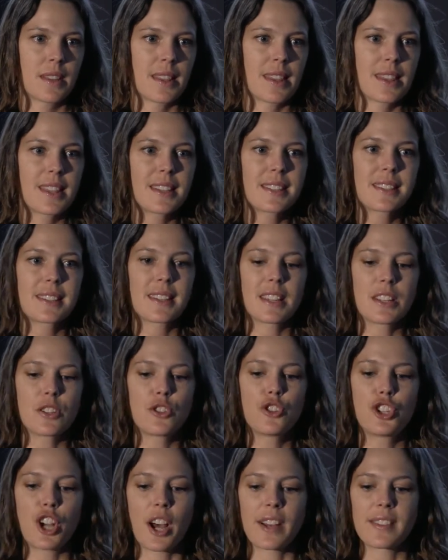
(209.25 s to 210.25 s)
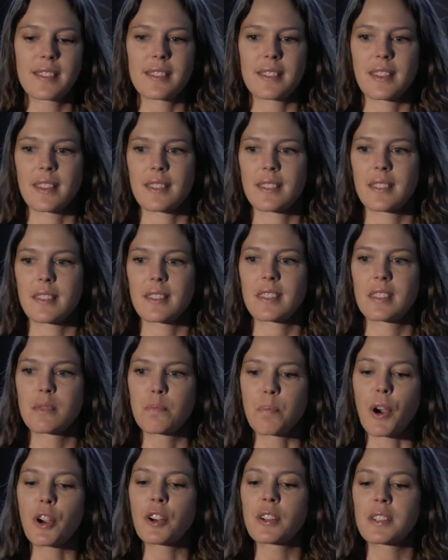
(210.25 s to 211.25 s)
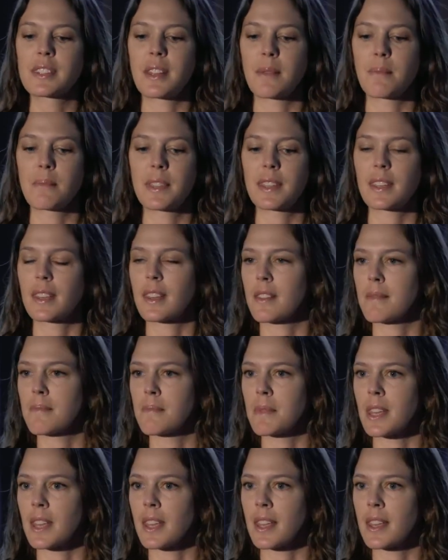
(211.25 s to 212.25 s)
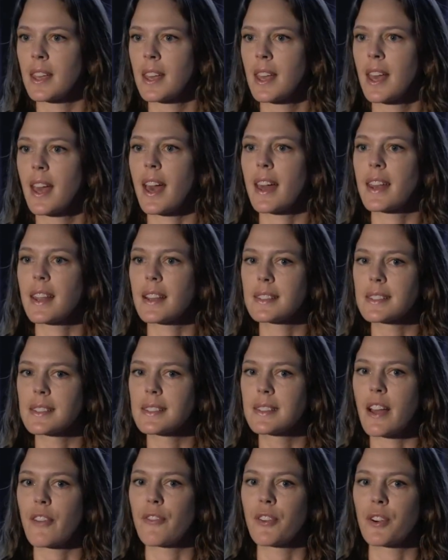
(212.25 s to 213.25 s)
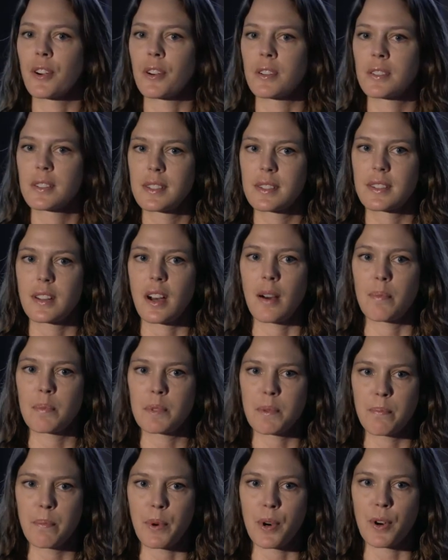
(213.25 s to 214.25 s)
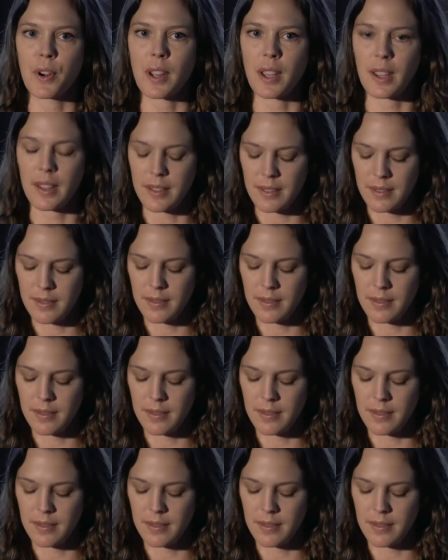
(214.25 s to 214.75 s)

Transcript: This injustice sparked something in me and has never stopped burning.